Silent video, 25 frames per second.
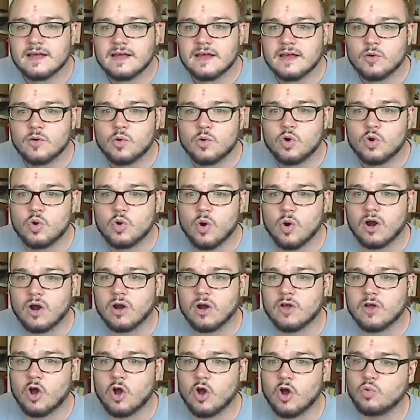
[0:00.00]
who
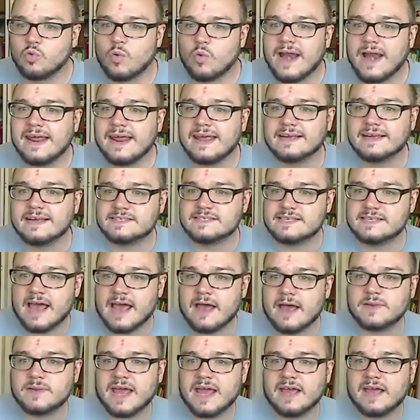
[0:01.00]
are already
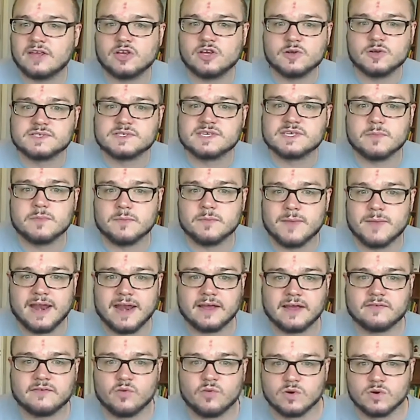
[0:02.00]
adept at using
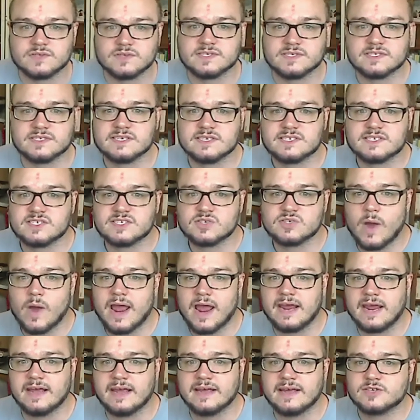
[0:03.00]
mimetic forces to
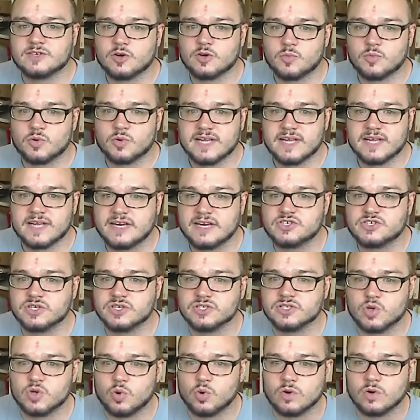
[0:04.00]
sway
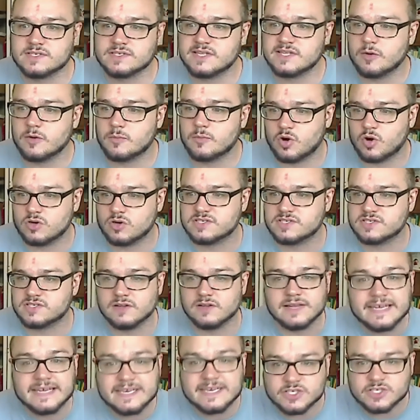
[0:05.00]
interpretation towards their
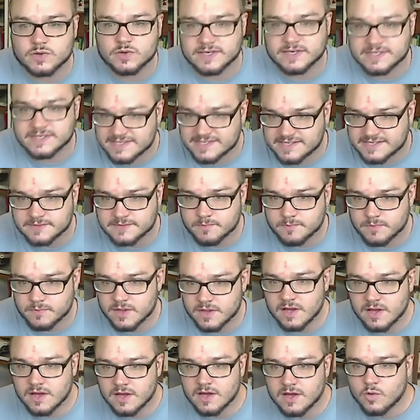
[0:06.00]
personal interests.
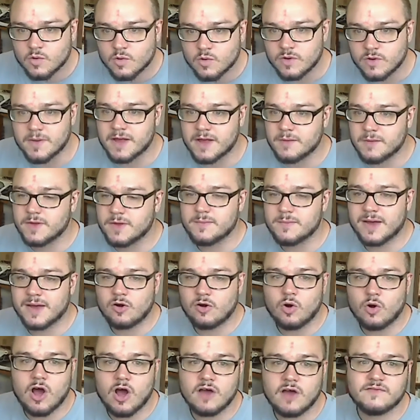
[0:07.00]
We might be
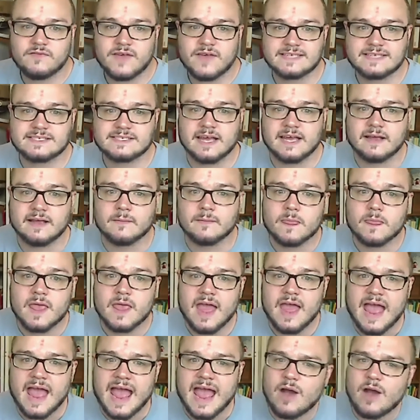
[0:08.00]
better off asking,
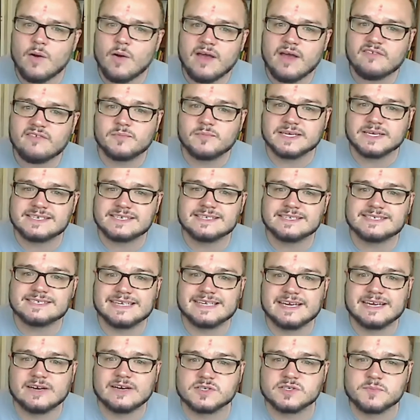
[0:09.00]
how have business
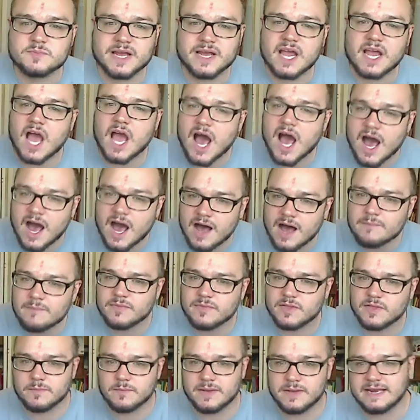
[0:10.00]
leaders become
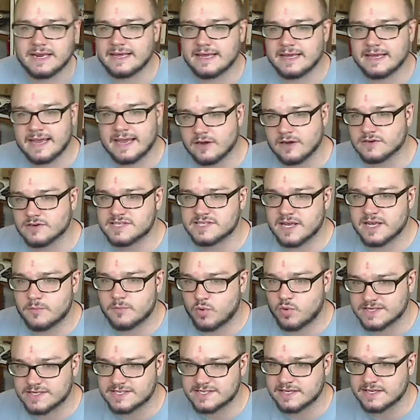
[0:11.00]
the mediators they
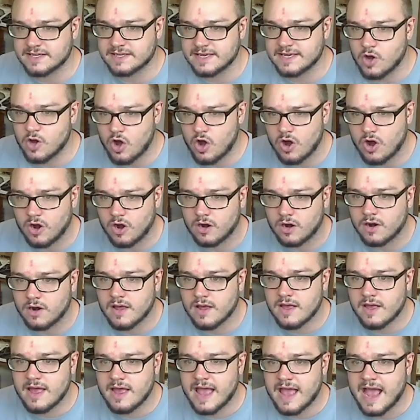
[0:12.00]
presently are?
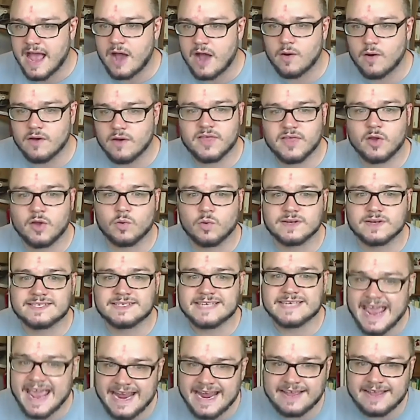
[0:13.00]
How have they
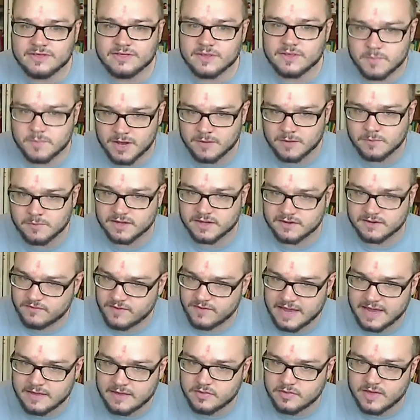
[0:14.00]
retained the public
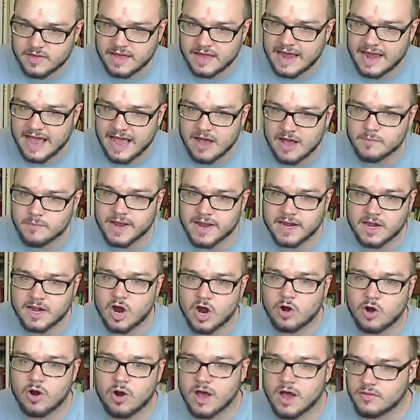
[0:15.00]
faith? And how might
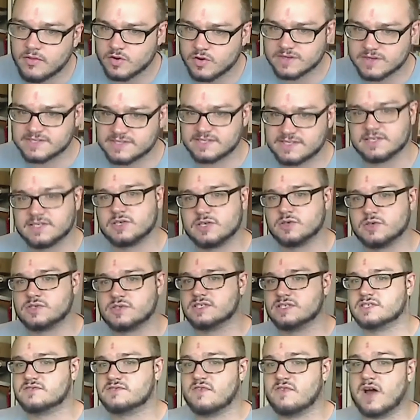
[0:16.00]
our other
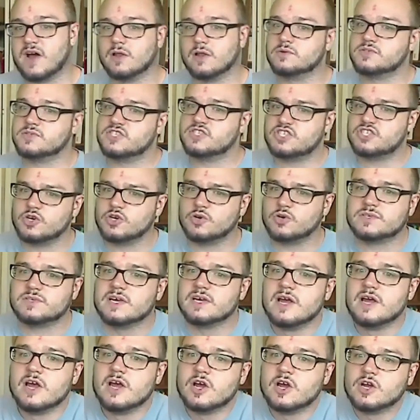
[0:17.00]
institutions follow suit
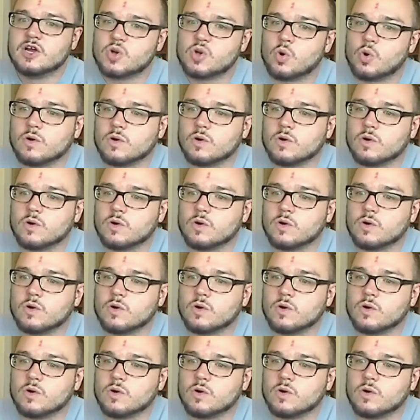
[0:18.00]
towards